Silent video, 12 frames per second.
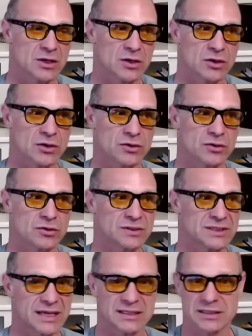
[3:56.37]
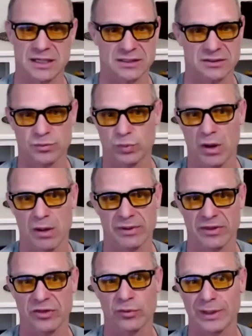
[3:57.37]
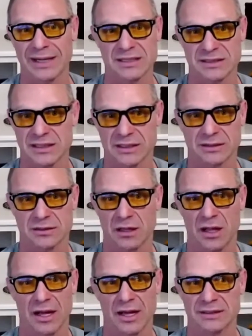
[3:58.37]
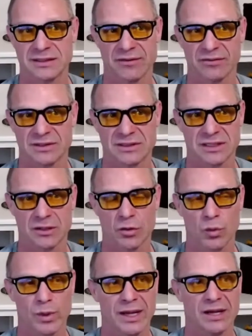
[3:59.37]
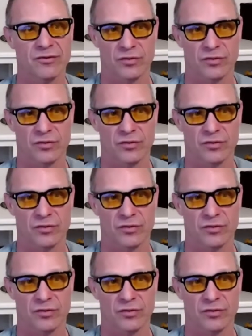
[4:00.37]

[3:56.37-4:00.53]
who sends us probably three to six clients every single week